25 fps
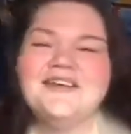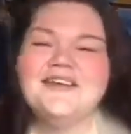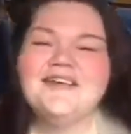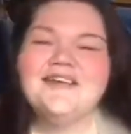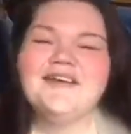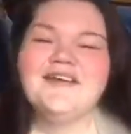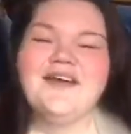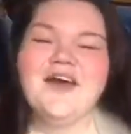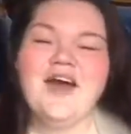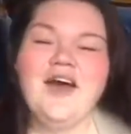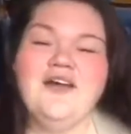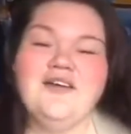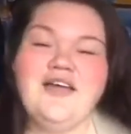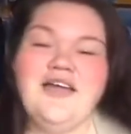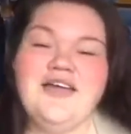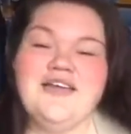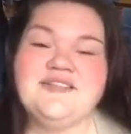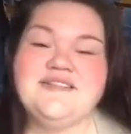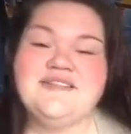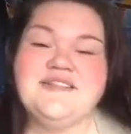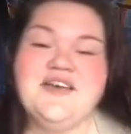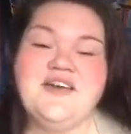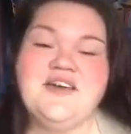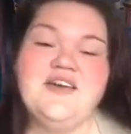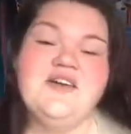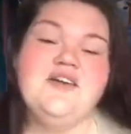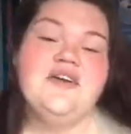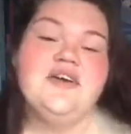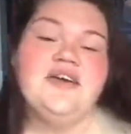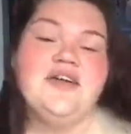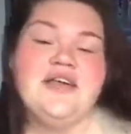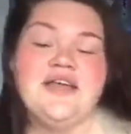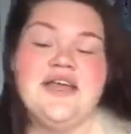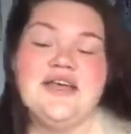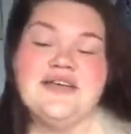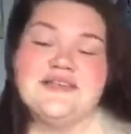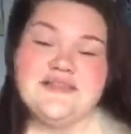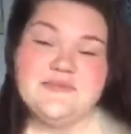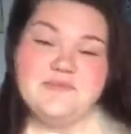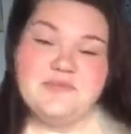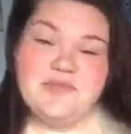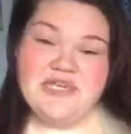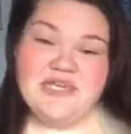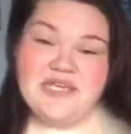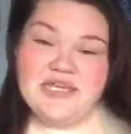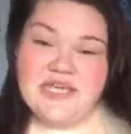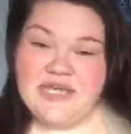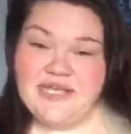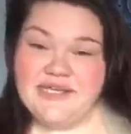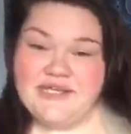All right, so guys, I'm
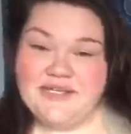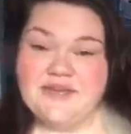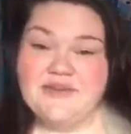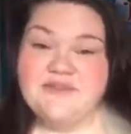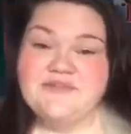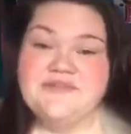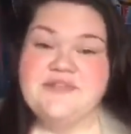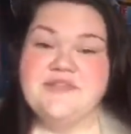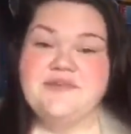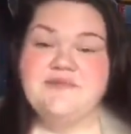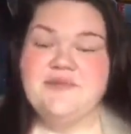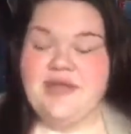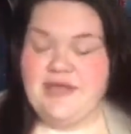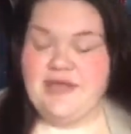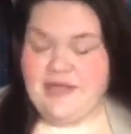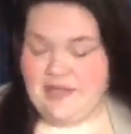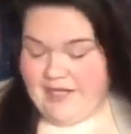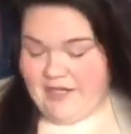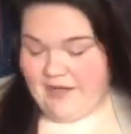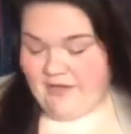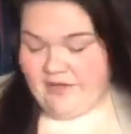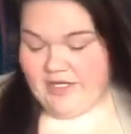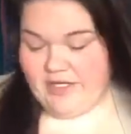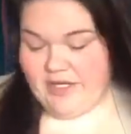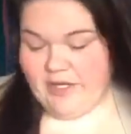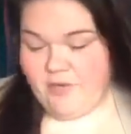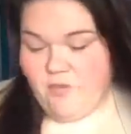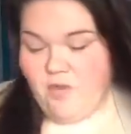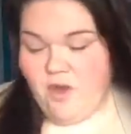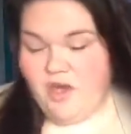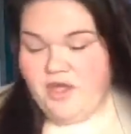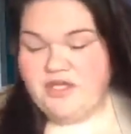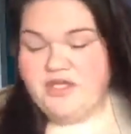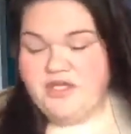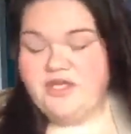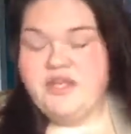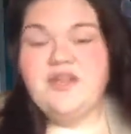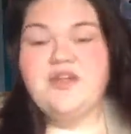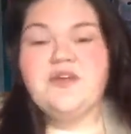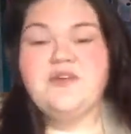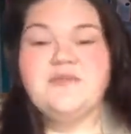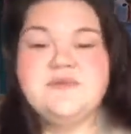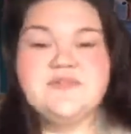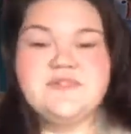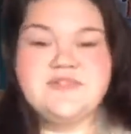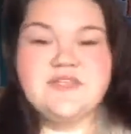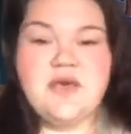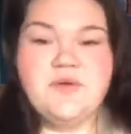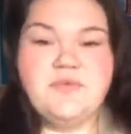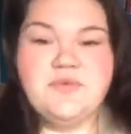being kind of nosy right now, and I want to know
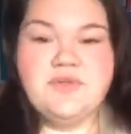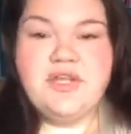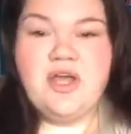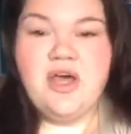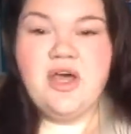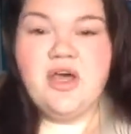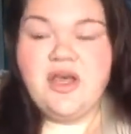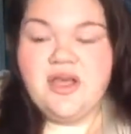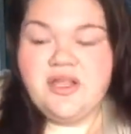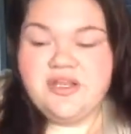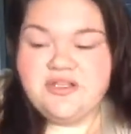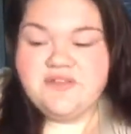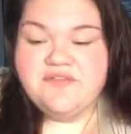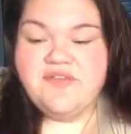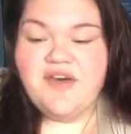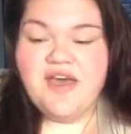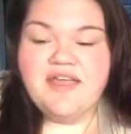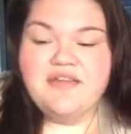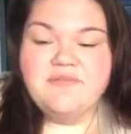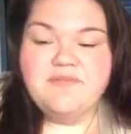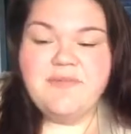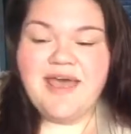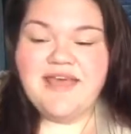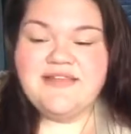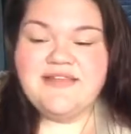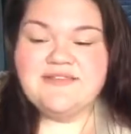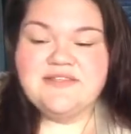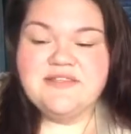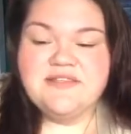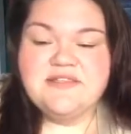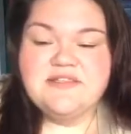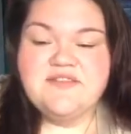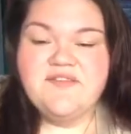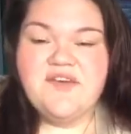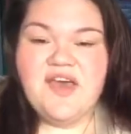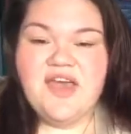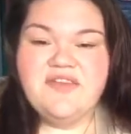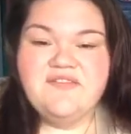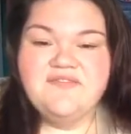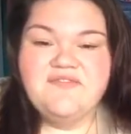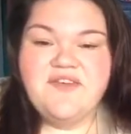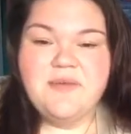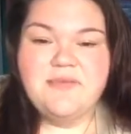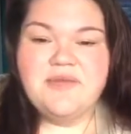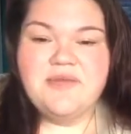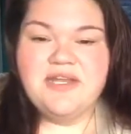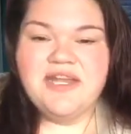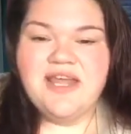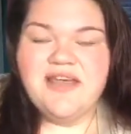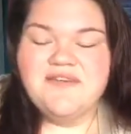what's going on. Divine masculine, divine
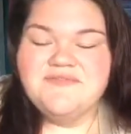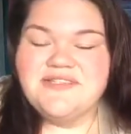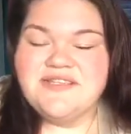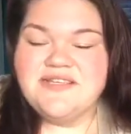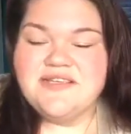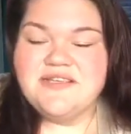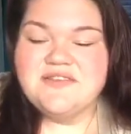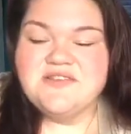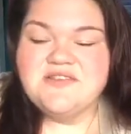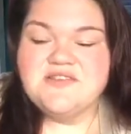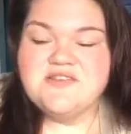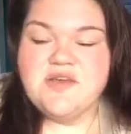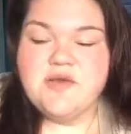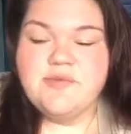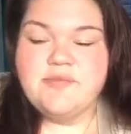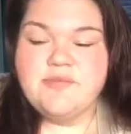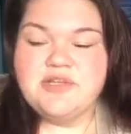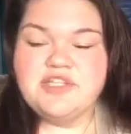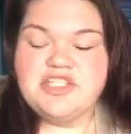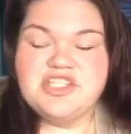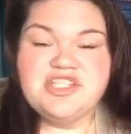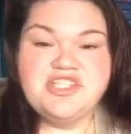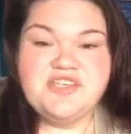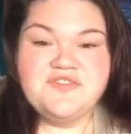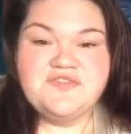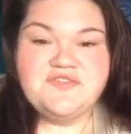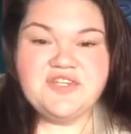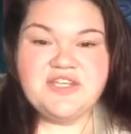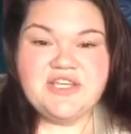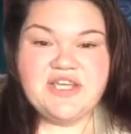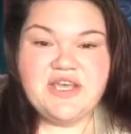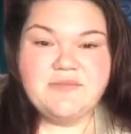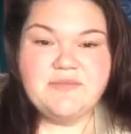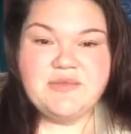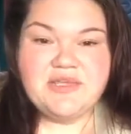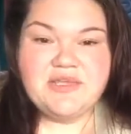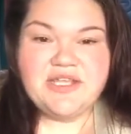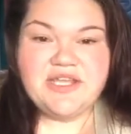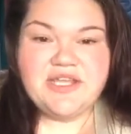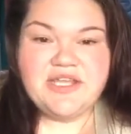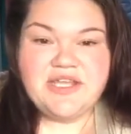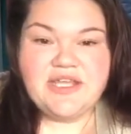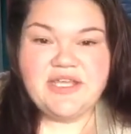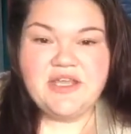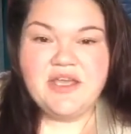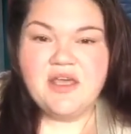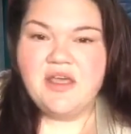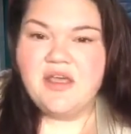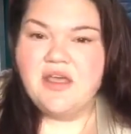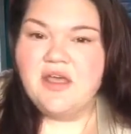feminine. I'm seeing so much shifting. I've been
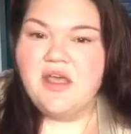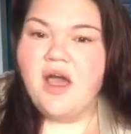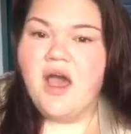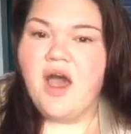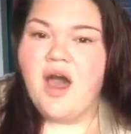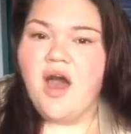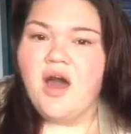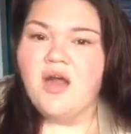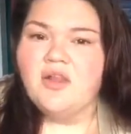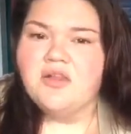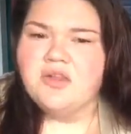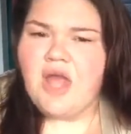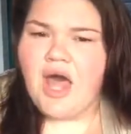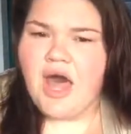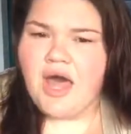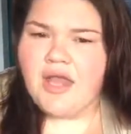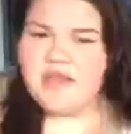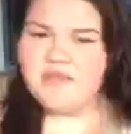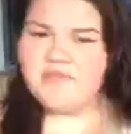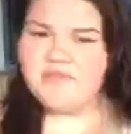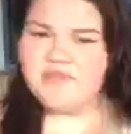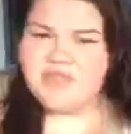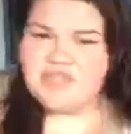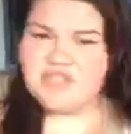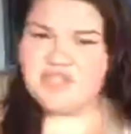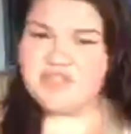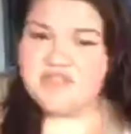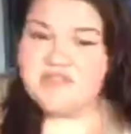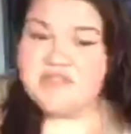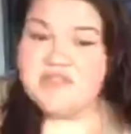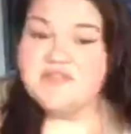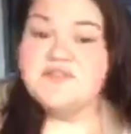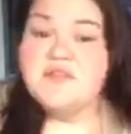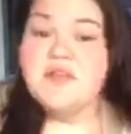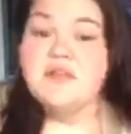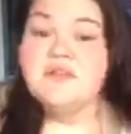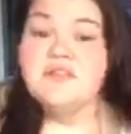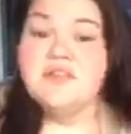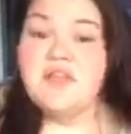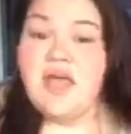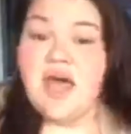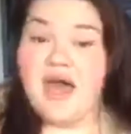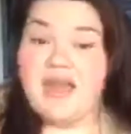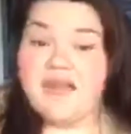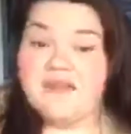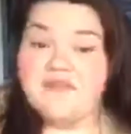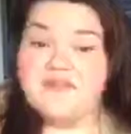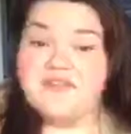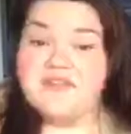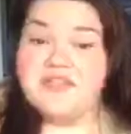getting a lot of visions. There's a
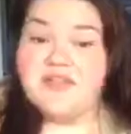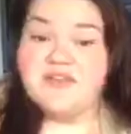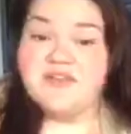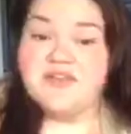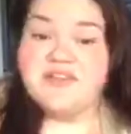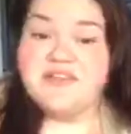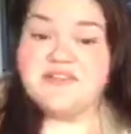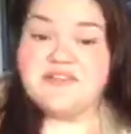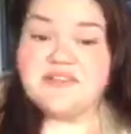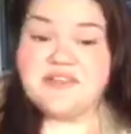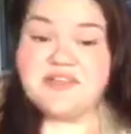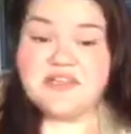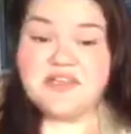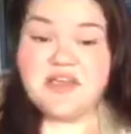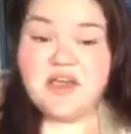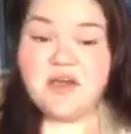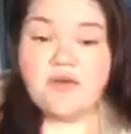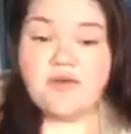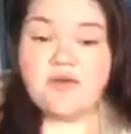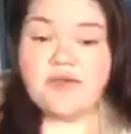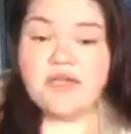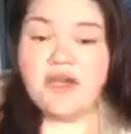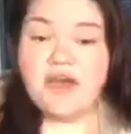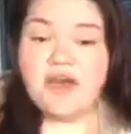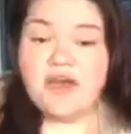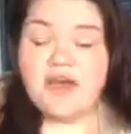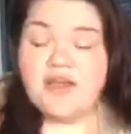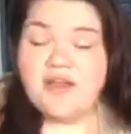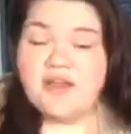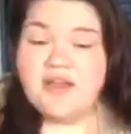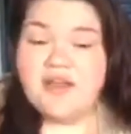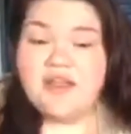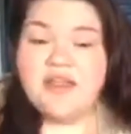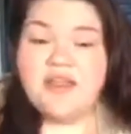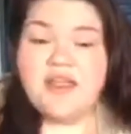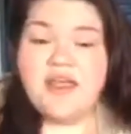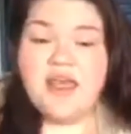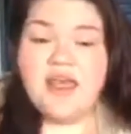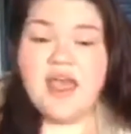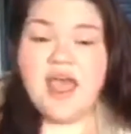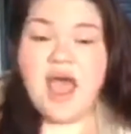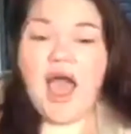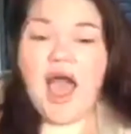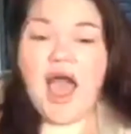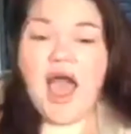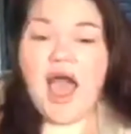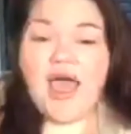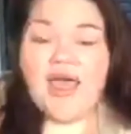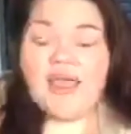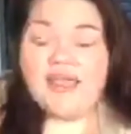lot of synchronicity going on.
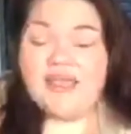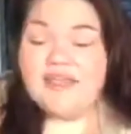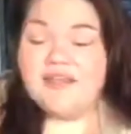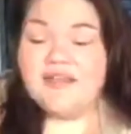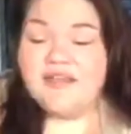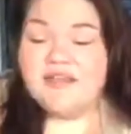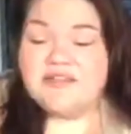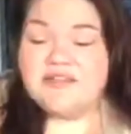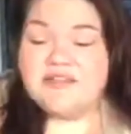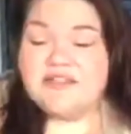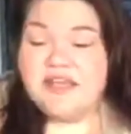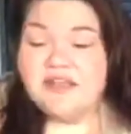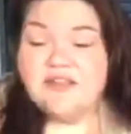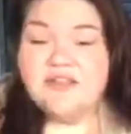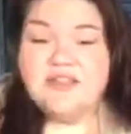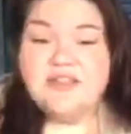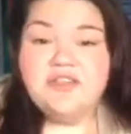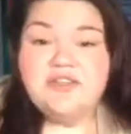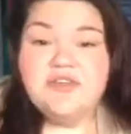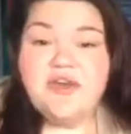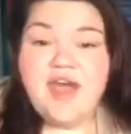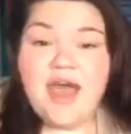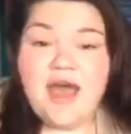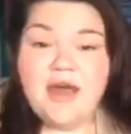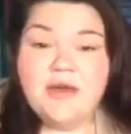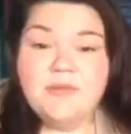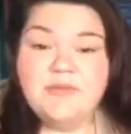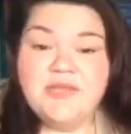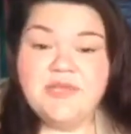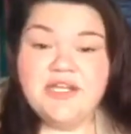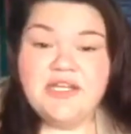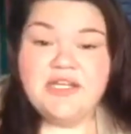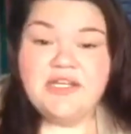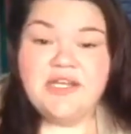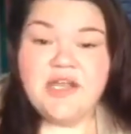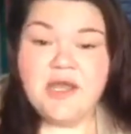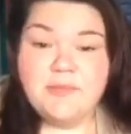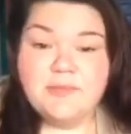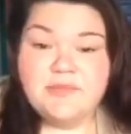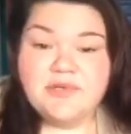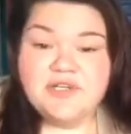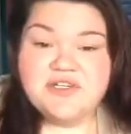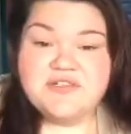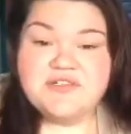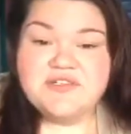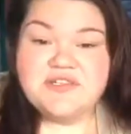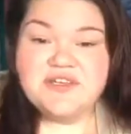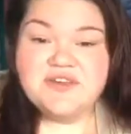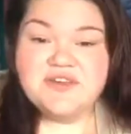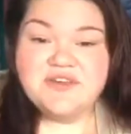I cannot tell you how many number
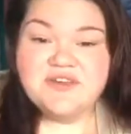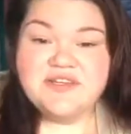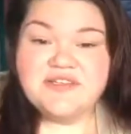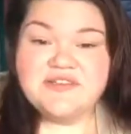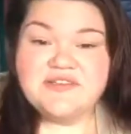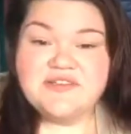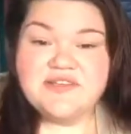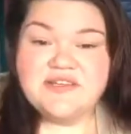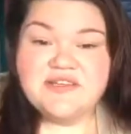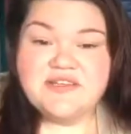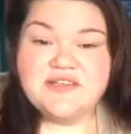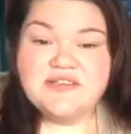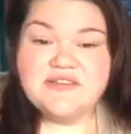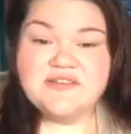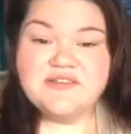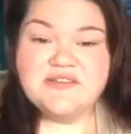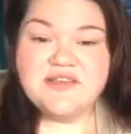synchronicities.